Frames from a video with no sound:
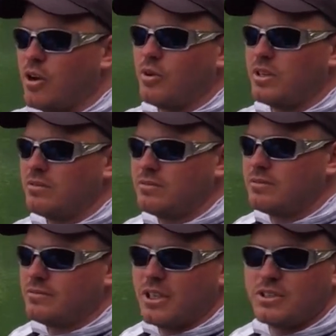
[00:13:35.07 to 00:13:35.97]
I know it
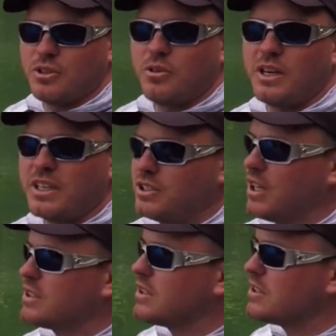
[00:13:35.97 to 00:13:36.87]
doesn't do it any
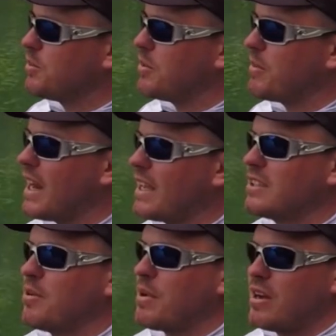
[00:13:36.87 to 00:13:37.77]
justice, but man,
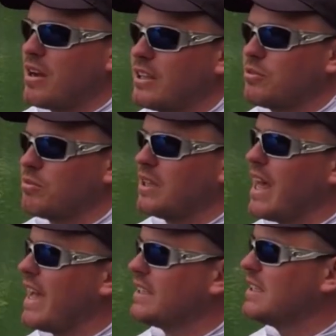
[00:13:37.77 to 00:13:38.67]
I get to come out here, I get to
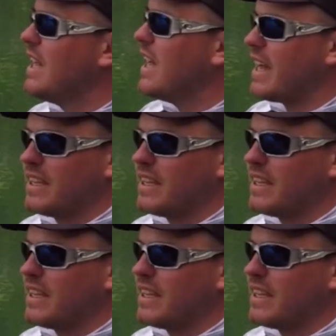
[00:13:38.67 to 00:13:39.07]
relax,